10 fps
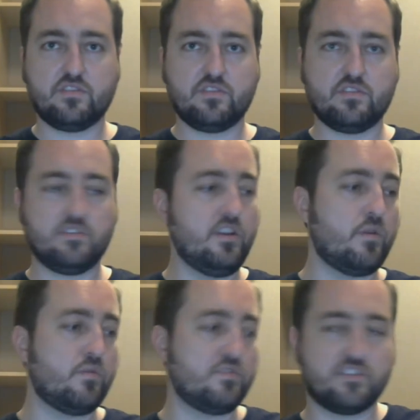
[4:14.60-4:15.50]
you know
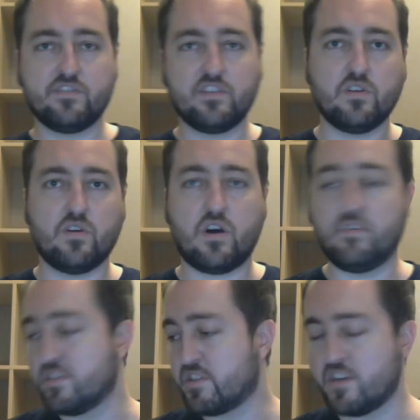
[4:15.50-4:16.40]
serving the, all
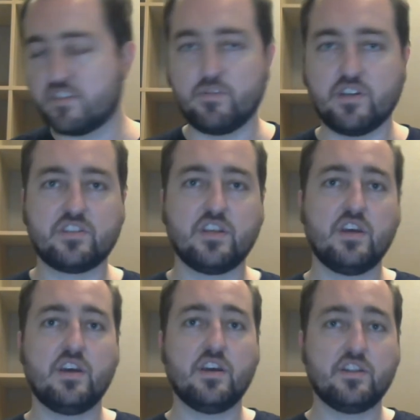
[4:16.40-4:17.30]
these customers,
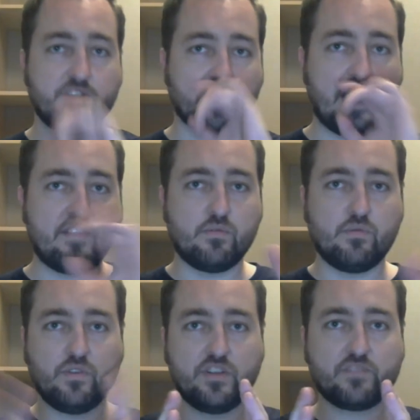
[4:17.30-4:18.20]
so you're gonna have a
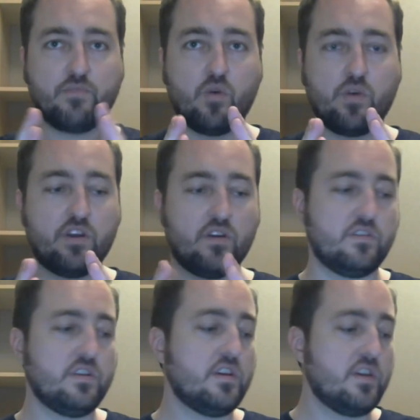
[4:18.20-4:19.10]
really small window.
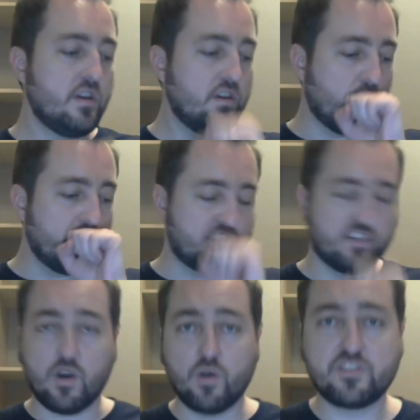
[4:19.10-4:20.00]
Or if it's a
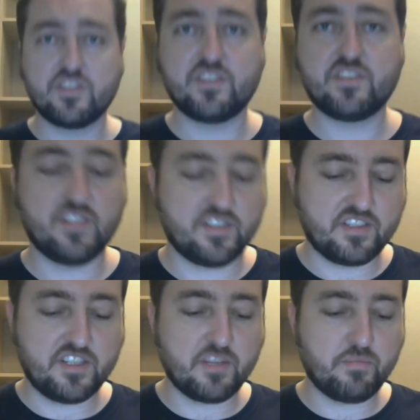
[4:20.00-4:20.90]
hostess that's
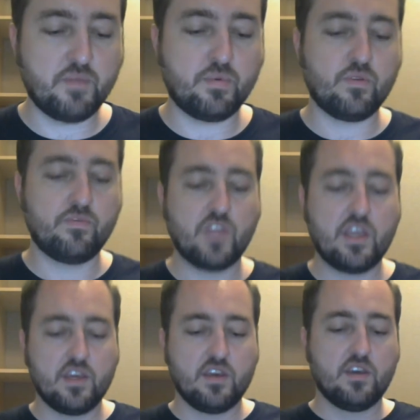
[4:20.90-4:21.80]
seating people,
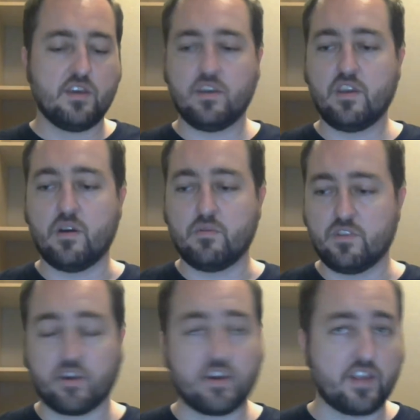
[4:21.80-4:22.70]
you know you're
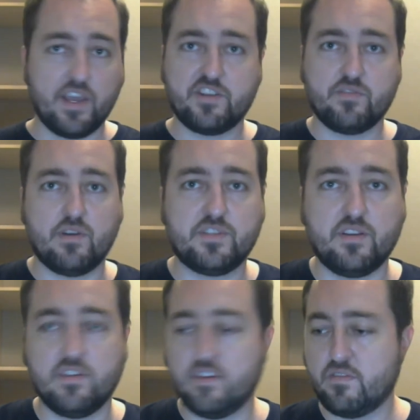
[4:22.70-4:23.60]
going to get interrupted
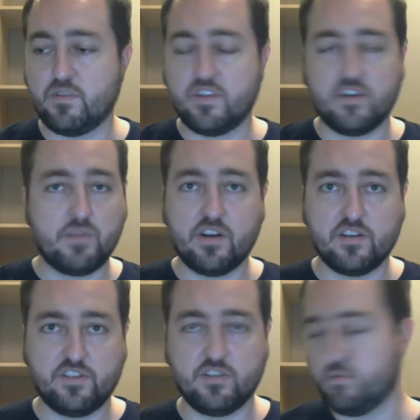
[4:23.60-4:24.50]
within a minute or
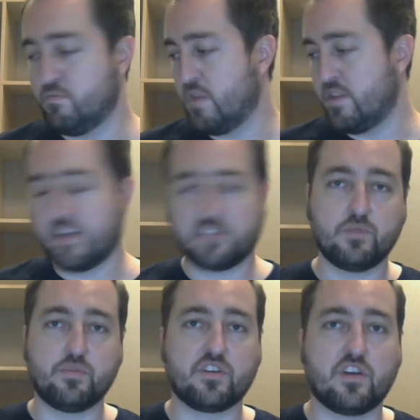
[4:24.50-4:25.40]
two by the next people
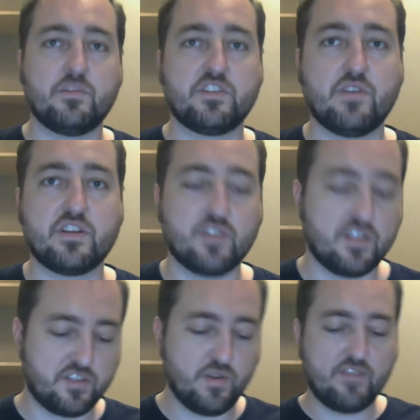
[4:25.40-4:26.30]
that come into the restaurant so
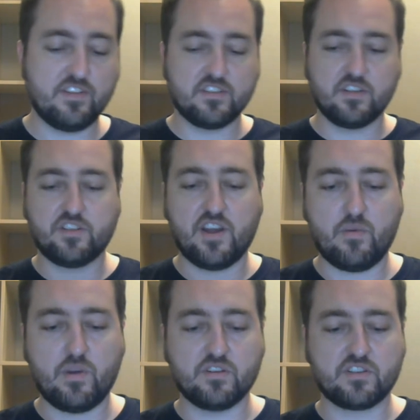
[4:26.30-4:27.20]
you have these little tiny
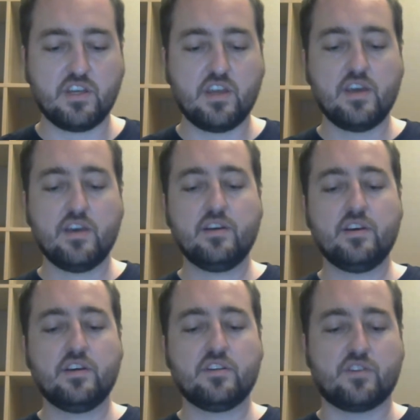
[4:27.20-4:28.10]
windows
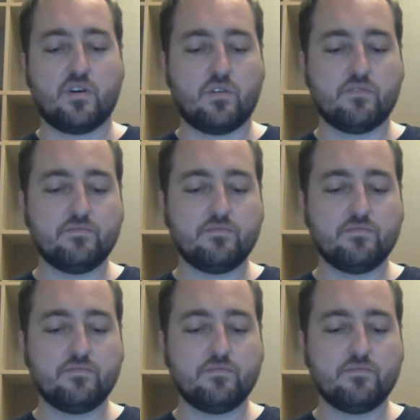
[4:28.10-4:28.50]
so